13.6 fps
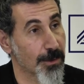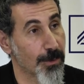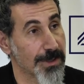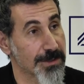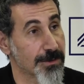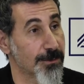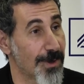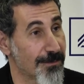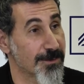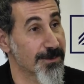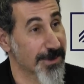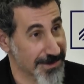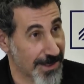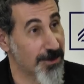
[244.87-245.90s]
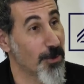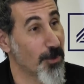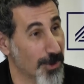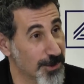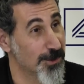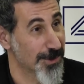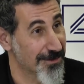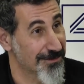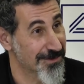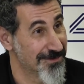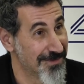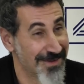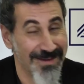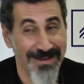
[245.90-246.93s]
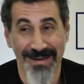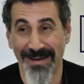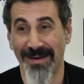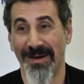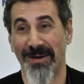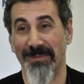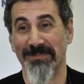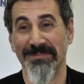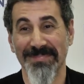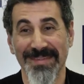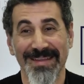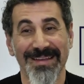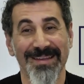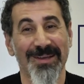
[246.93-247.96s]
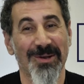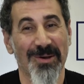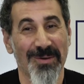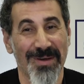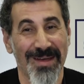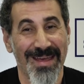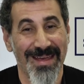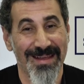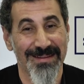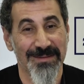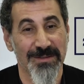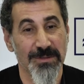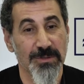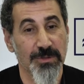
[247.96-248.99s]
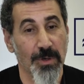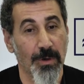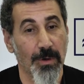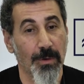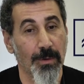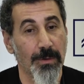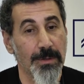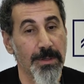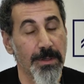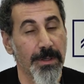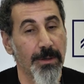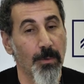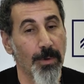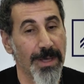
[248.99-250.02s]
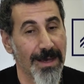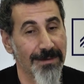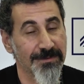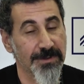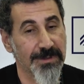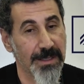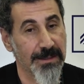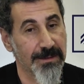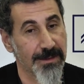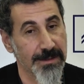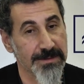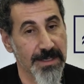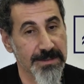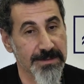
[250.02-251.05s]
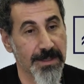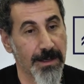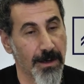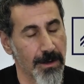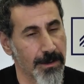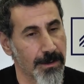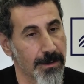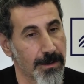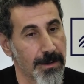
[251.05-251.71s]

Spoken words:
or Western reference, because I know where you live, you know, and so we have to take things as they are